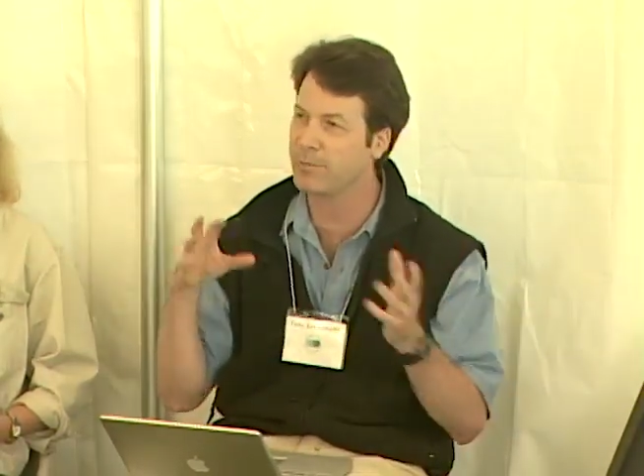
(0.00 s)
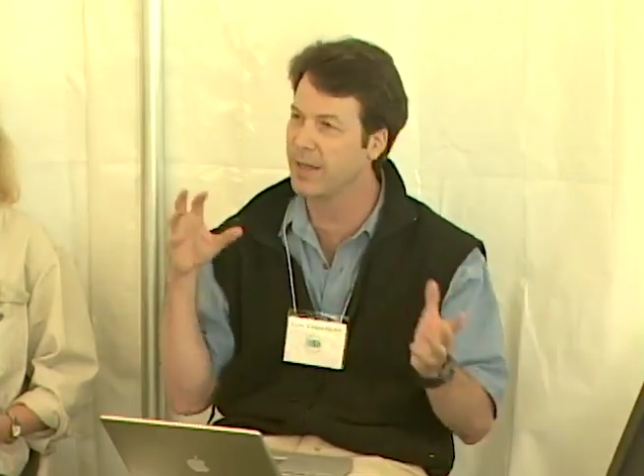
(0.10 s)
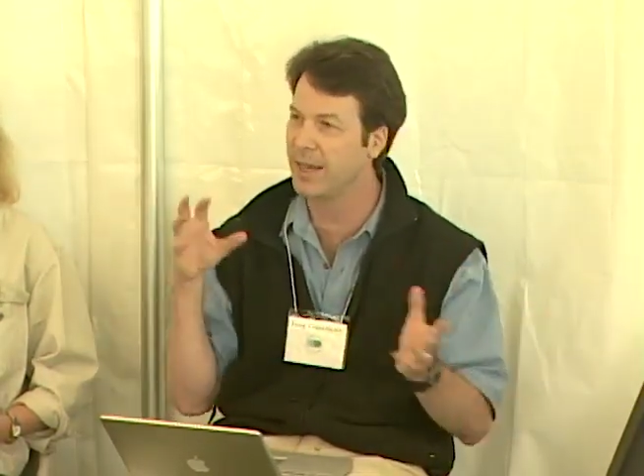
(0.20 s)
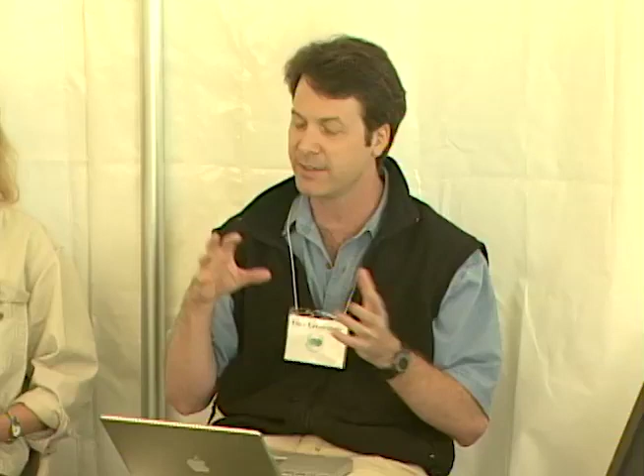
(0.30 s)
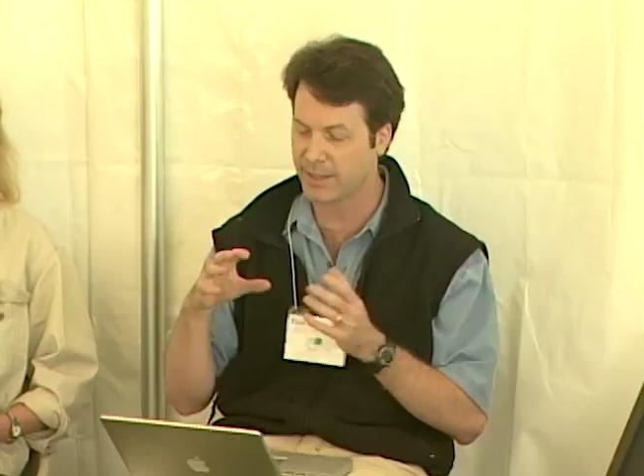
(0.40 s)

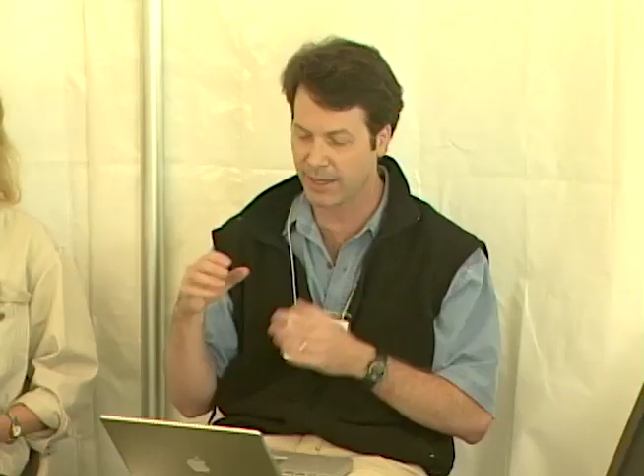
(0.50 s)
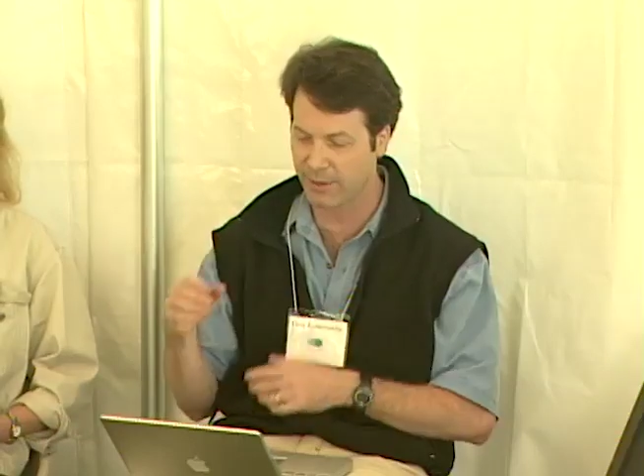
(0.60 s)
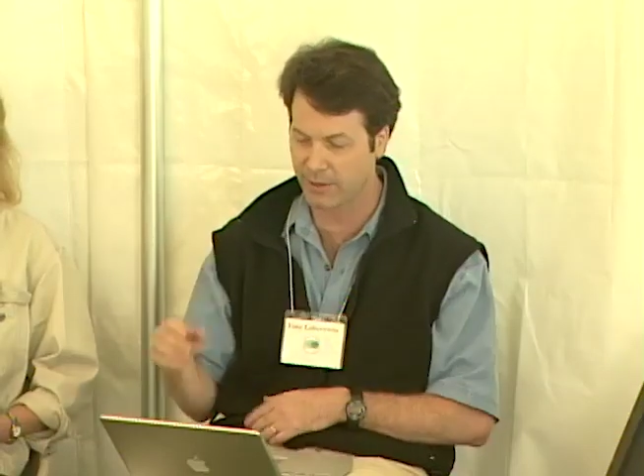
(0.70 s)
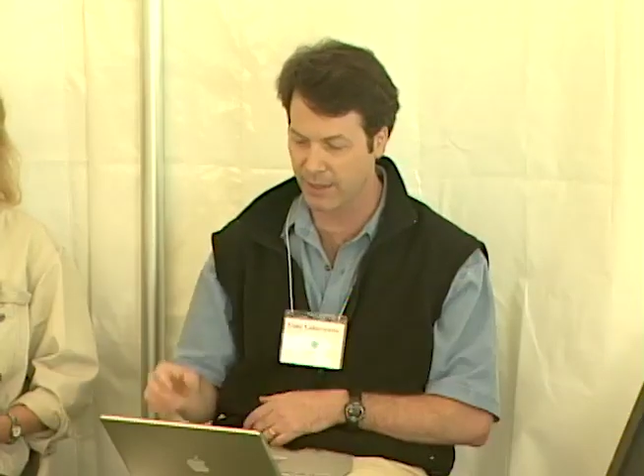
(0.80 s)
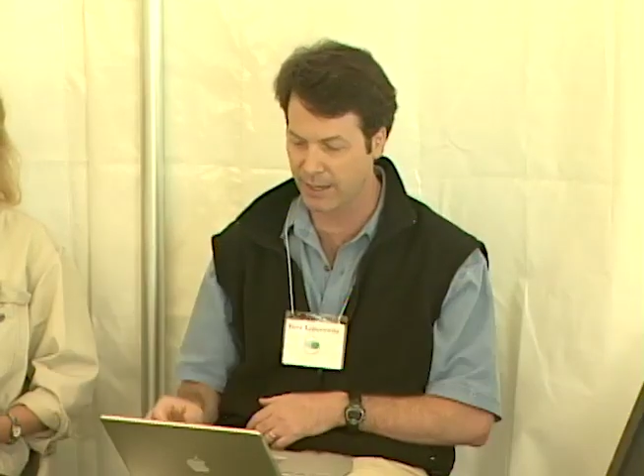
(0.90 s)
ties
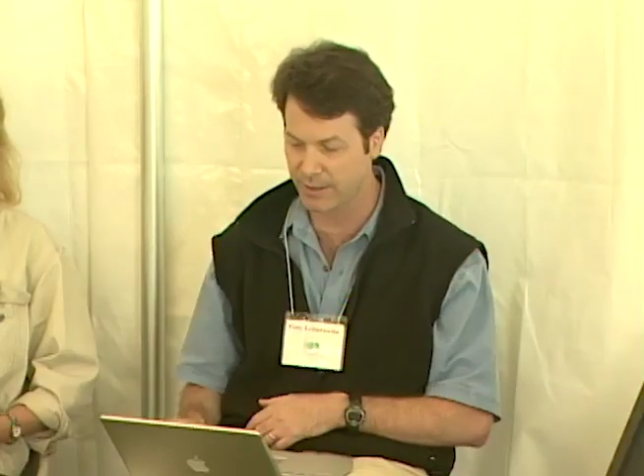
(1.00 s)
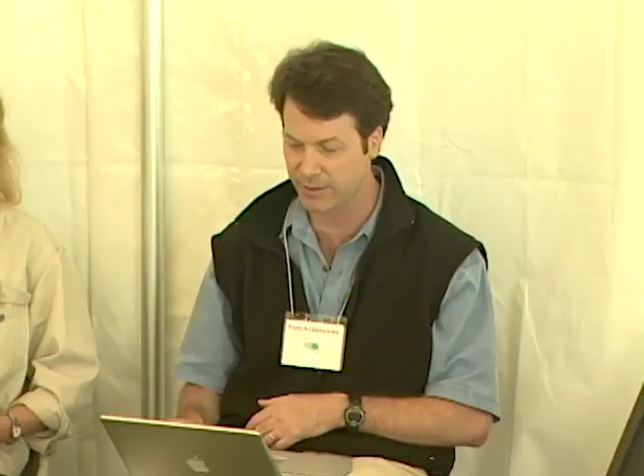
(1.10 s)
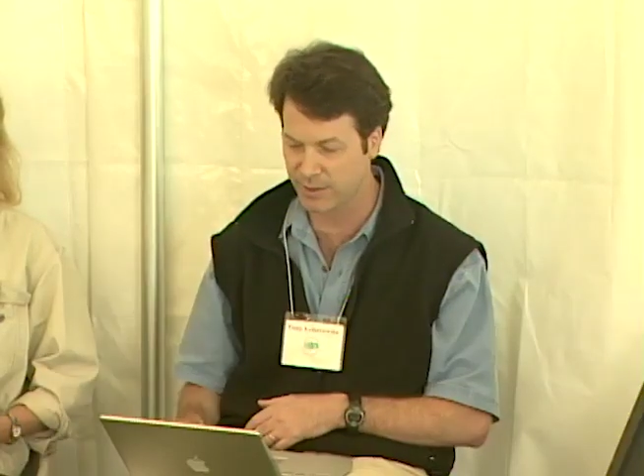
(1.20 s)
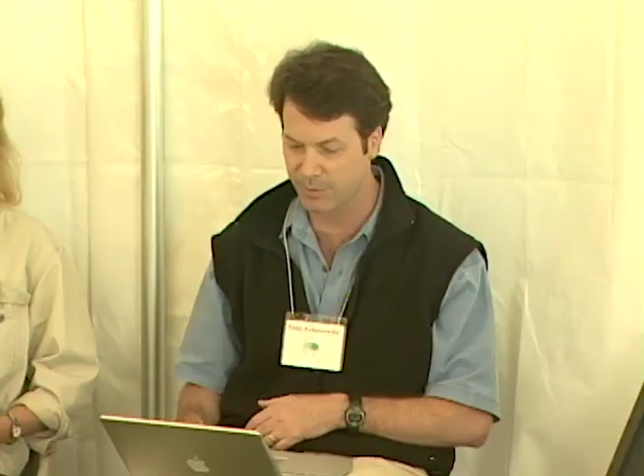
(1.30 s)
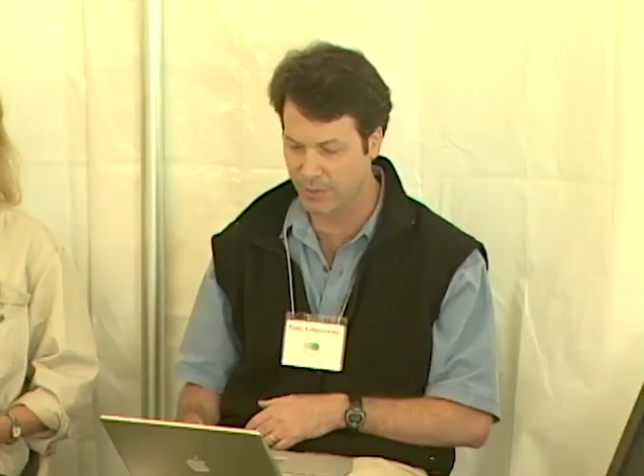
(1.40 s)
together a lot of
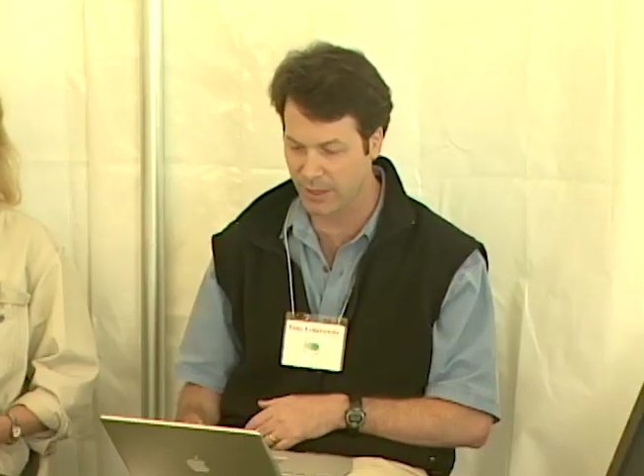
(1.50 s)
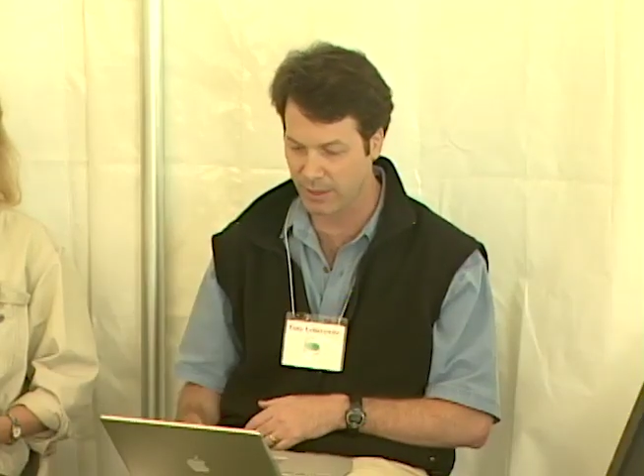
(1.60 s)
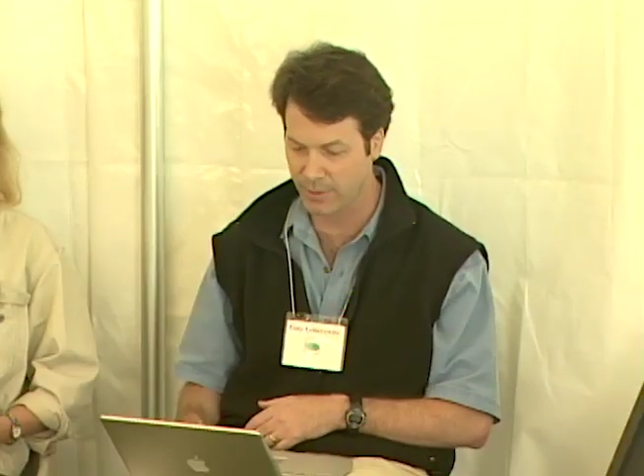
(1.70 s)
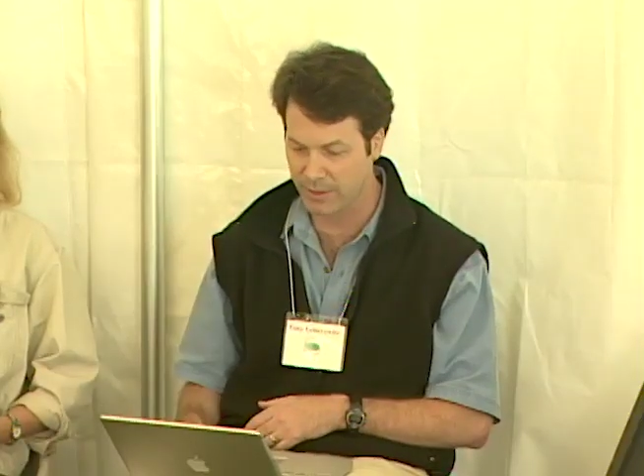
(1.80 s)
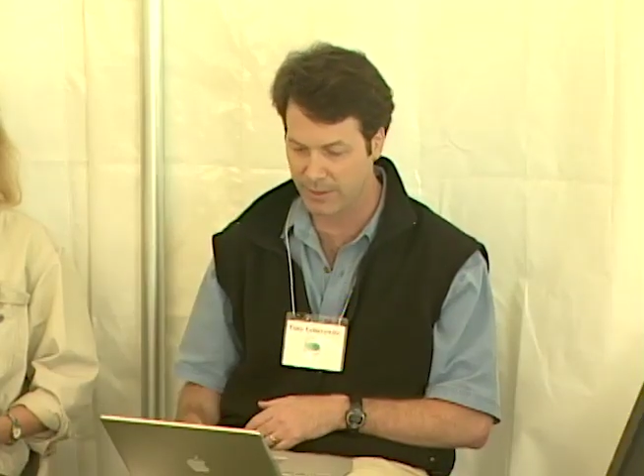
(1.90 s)
these disparate
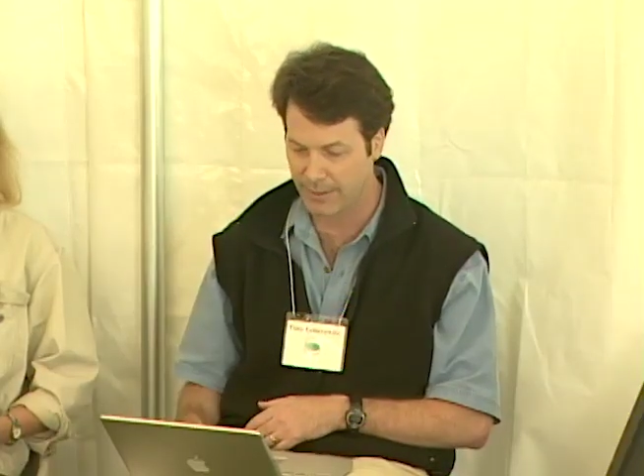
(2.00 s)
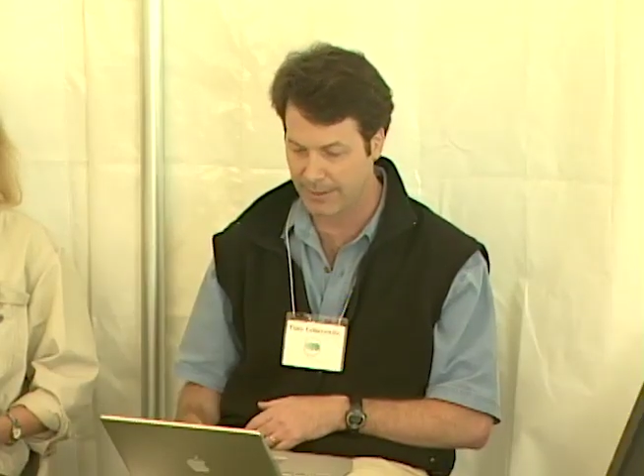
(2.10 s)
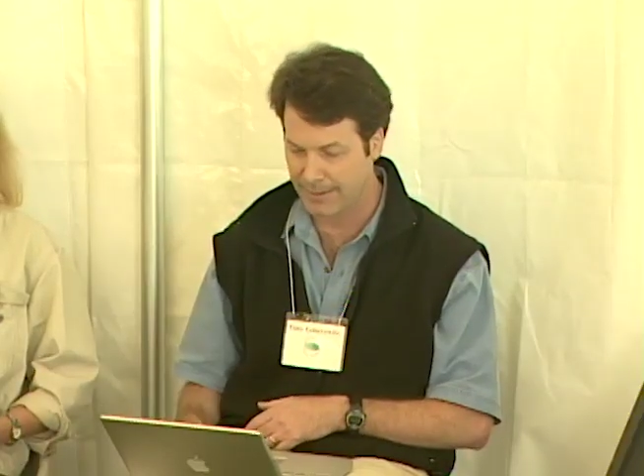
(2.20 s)
elements.